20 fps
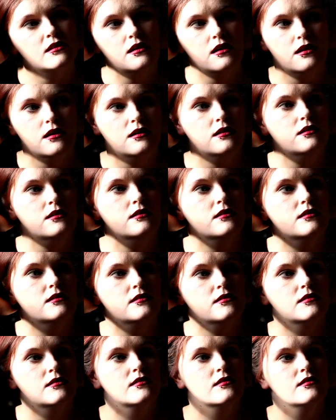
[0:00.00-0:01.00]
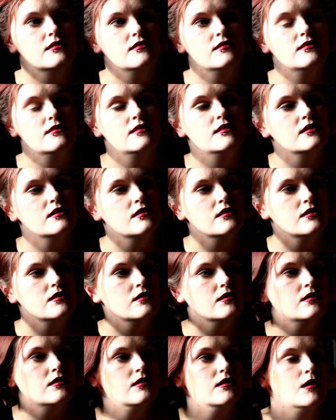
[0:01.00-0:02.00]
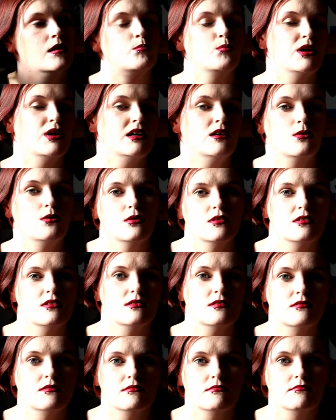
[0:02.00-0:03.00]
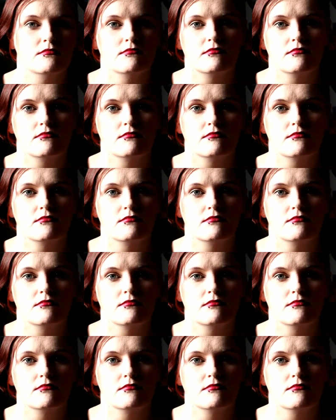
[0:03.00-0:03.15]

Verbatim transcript: the the ambiguous